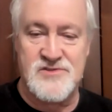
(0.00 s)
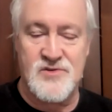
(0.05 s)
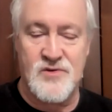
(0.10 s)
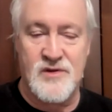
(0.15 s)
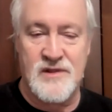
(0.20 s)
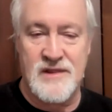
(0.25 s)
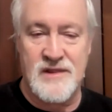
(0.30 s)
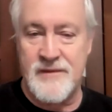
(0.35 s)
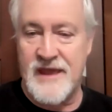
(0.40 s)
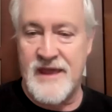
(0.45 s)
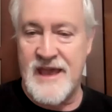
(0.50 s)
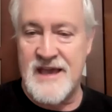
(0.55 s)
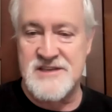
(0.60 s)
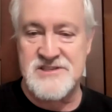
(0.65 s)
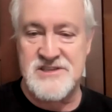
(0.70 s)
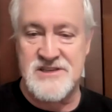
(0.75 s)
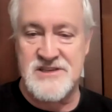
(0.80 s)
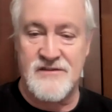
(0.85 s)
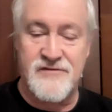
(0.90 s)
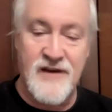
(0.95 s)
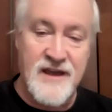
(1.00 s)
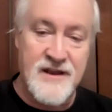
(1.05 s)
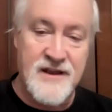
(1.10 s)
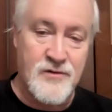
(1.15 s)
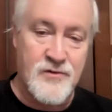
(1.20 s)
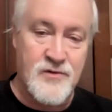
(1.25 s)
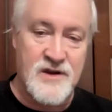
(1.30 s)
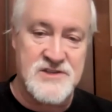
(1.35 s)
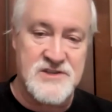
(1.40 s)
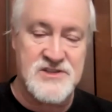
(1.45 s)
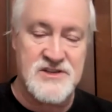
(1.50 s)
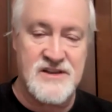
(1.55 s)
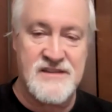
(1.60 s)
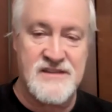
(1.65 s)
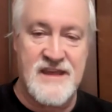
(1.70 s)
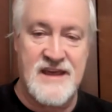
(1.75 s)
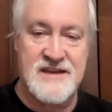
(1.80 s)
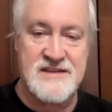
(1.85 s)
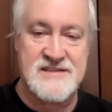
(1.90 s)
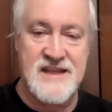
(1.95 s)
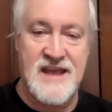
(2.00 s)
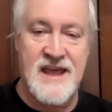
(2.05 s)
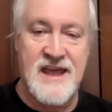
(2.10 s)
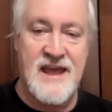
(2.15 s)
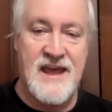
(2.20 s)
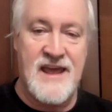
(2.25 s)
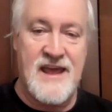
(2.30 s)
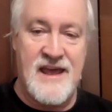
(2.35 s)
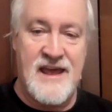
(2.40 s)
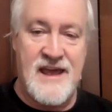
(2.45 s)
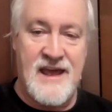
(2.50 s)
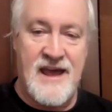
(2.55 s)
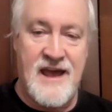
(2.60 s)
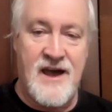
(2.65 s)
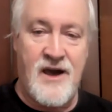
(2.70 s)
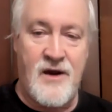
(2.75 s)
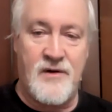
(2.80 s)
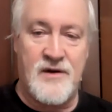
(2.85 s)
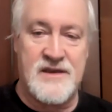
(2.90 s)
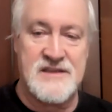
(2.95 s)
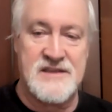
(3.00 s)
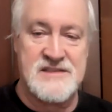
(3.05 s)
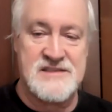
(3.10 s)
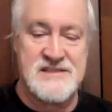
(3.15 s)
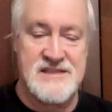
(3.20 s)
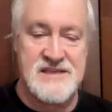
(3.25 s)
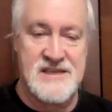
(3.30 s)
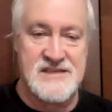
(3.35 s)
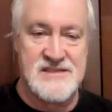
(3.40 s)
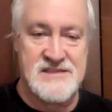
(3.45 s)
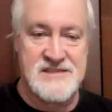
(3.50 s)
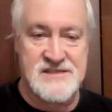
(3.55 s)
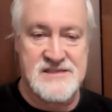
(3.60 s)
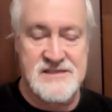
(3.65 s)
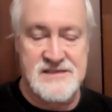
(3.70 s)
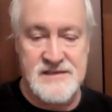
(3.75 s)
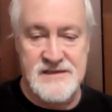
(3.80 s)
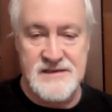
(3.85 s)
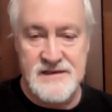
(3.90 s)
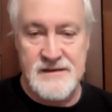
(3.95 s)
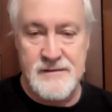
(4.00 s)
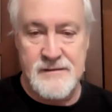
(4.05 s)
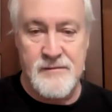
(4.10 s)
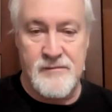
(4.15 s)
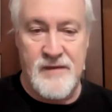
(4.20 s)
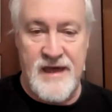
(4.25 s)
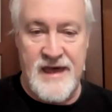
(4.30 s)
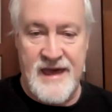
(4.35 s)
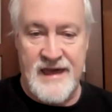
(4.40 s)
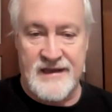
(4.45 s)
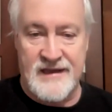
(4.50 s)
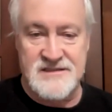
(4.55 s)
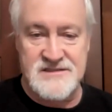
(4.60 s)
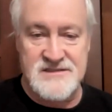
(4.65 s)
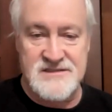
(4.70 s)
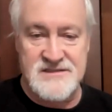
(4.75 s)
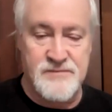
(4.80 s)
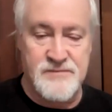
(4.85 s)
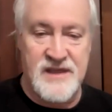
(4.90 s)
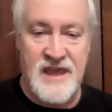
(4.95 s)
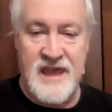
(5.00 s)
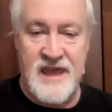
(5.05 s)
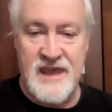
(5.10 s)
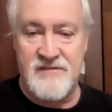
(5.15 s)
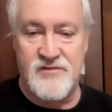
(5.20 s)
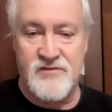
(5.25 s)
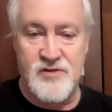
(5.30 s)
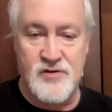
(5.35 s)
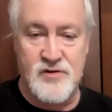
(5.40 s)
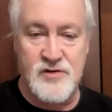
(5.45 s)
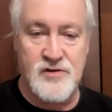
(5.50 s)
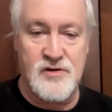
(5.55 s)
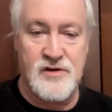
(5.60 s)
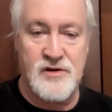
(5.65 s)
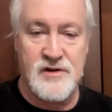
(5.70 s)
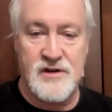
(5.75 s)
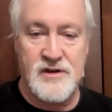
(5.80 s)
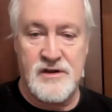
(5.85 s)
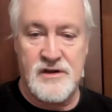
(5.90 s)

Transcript: So let me ask you the final question, and that is how is this X behavior,